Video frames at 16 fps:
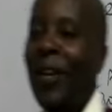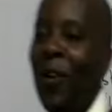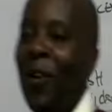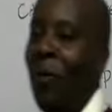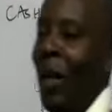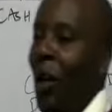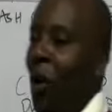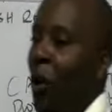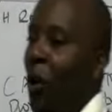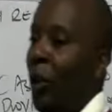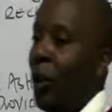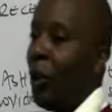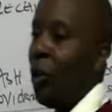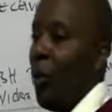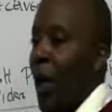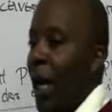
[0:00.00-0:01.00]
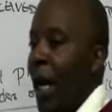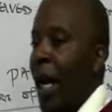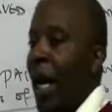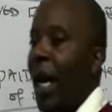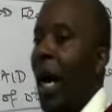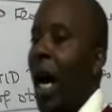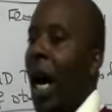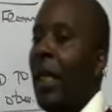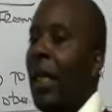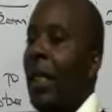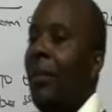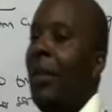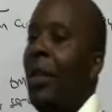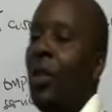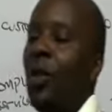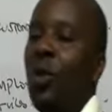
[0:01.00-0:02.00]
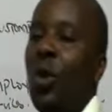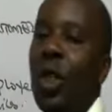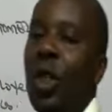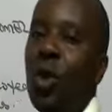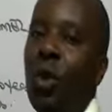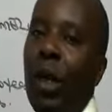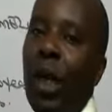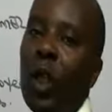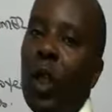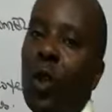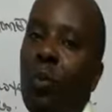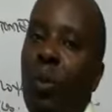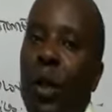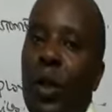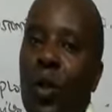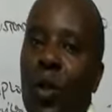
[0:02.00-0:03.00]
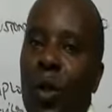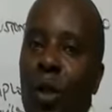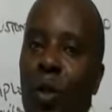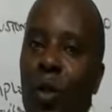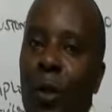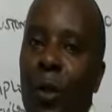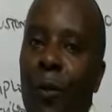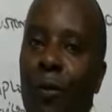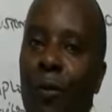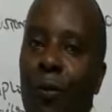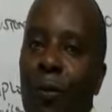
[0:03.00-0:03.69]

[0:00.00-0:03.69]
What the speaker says: normally goes to where? Administration expenses.